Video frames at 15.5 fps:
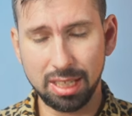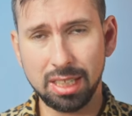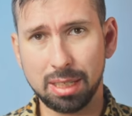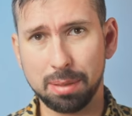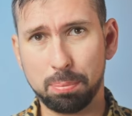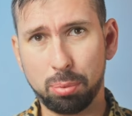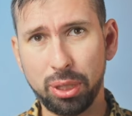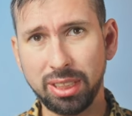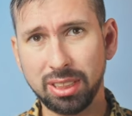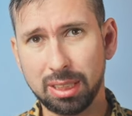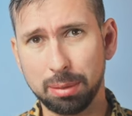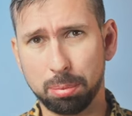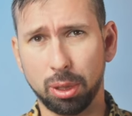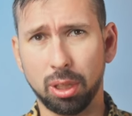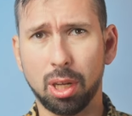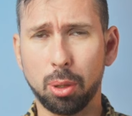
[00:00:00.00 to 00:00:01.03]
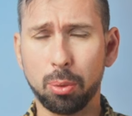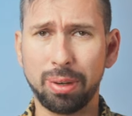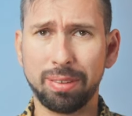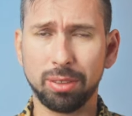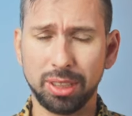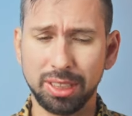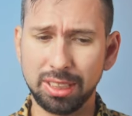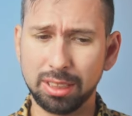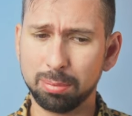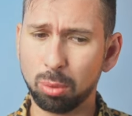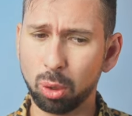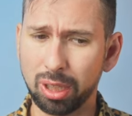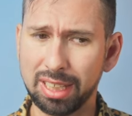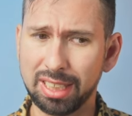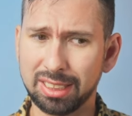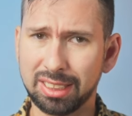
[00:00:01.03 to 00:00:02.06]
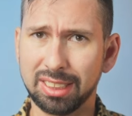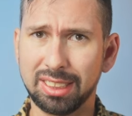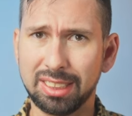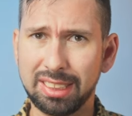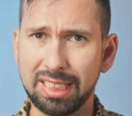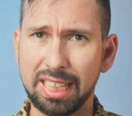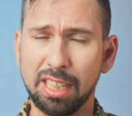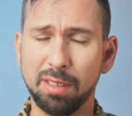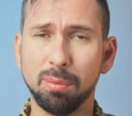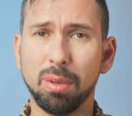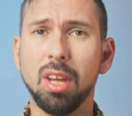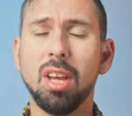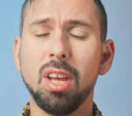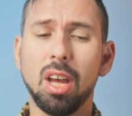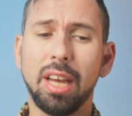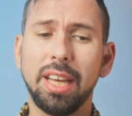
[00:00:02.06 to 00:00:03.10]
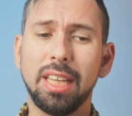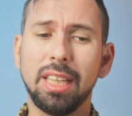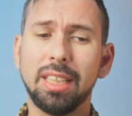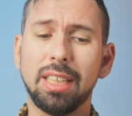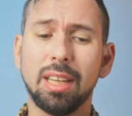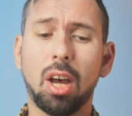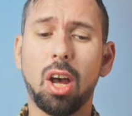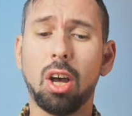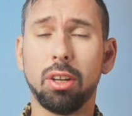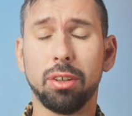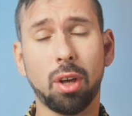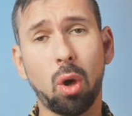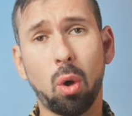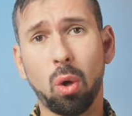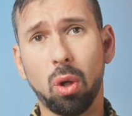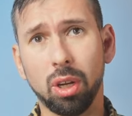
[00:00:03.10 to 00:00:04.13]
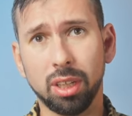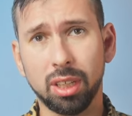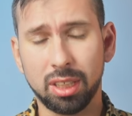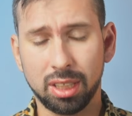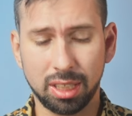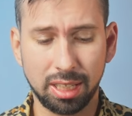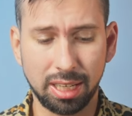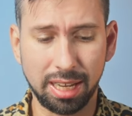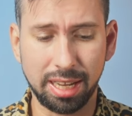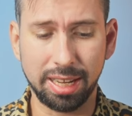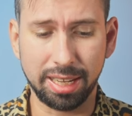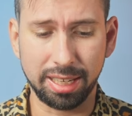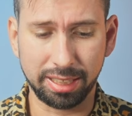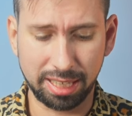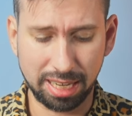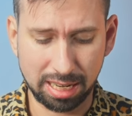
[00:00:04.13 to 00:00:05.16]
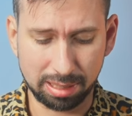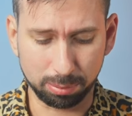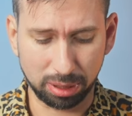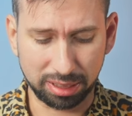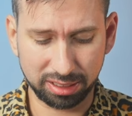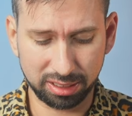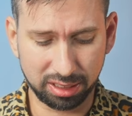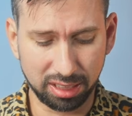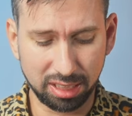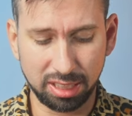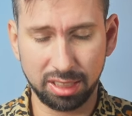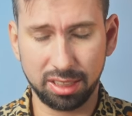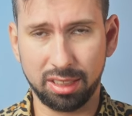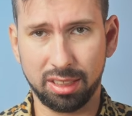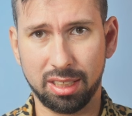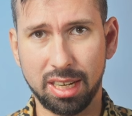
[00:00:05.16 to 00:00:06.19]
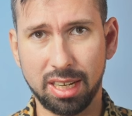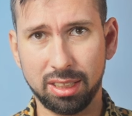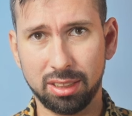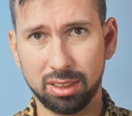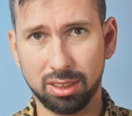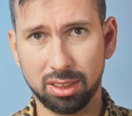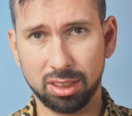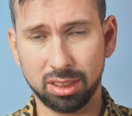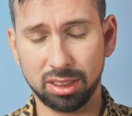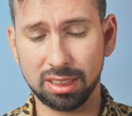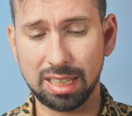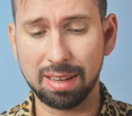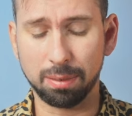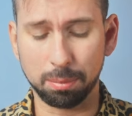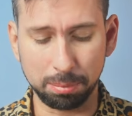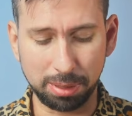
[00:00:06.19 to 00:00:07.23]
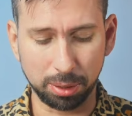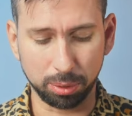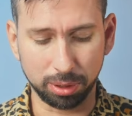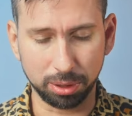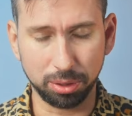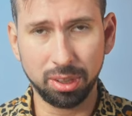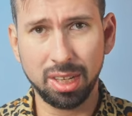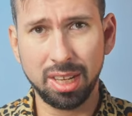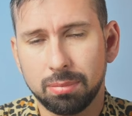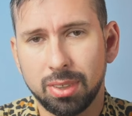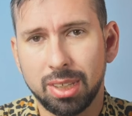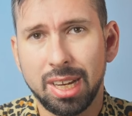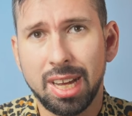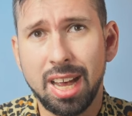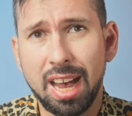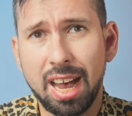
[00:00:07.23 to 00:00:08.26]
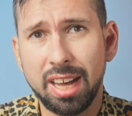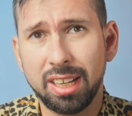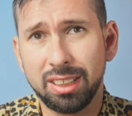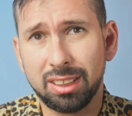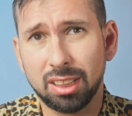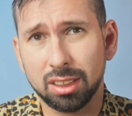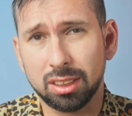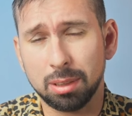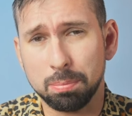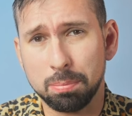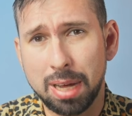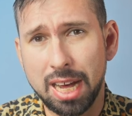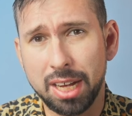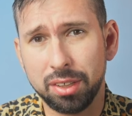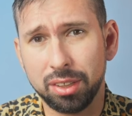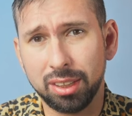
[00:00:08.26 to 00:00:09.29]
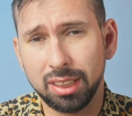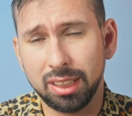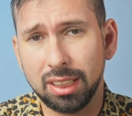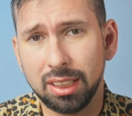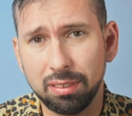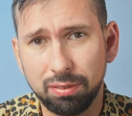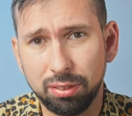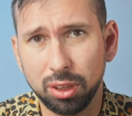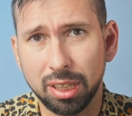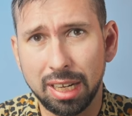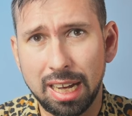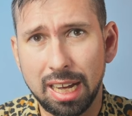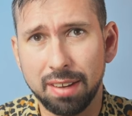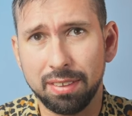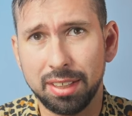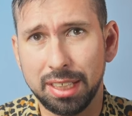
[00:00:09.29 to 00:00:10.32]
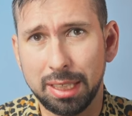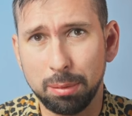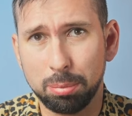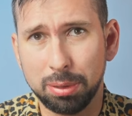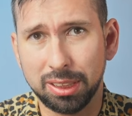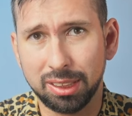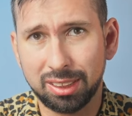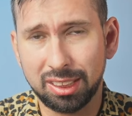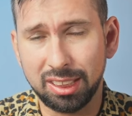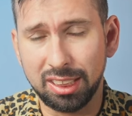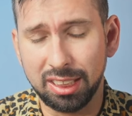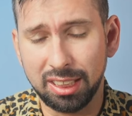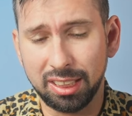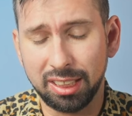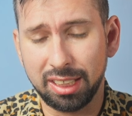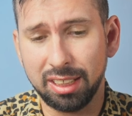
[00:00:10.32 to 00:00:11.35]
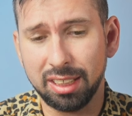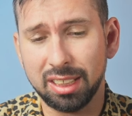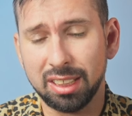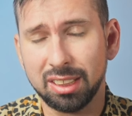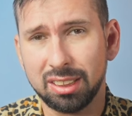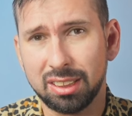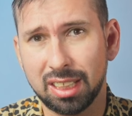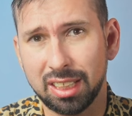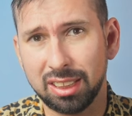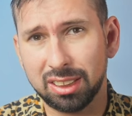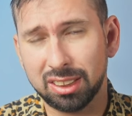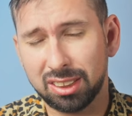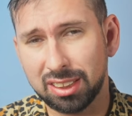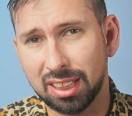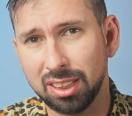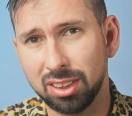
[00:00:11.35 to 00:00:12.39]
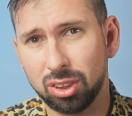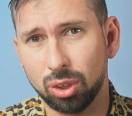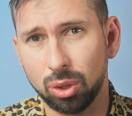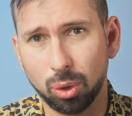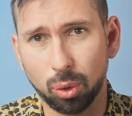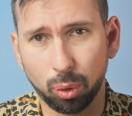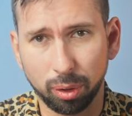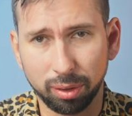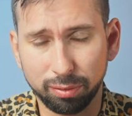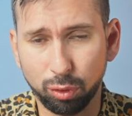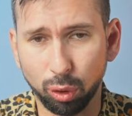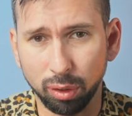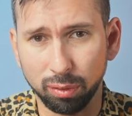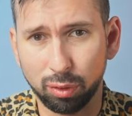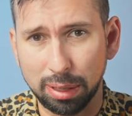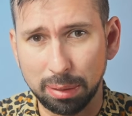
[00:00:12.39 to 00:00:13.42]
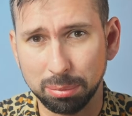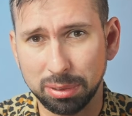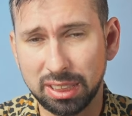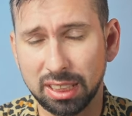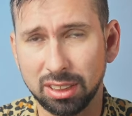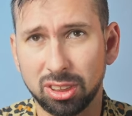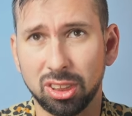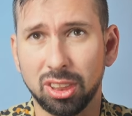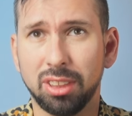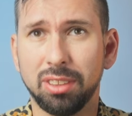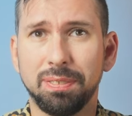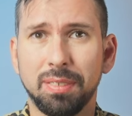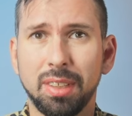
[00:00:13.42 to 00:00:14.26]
The principle, however, is more or less the same on all cameras that doesn't have a mirror, and it doesn't matter if you have an APS-C size sensor or full frame sensor.